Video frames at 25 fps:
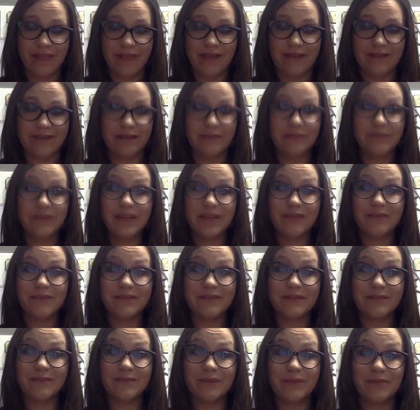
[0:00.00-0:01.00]
and
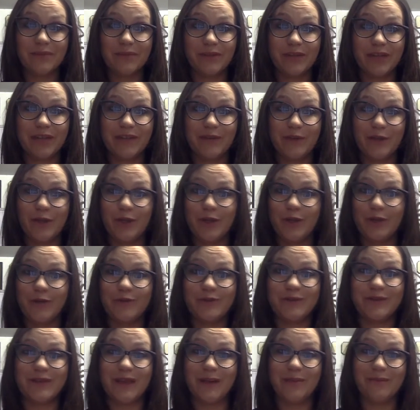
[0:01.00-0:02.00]
sometimes some people even
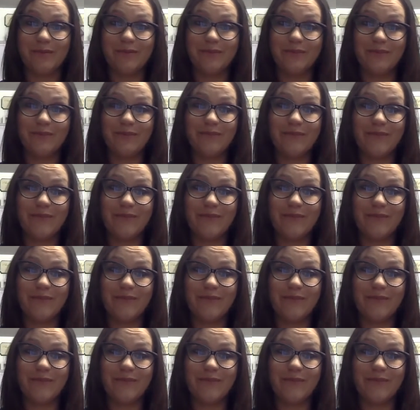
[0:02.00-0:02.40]
use them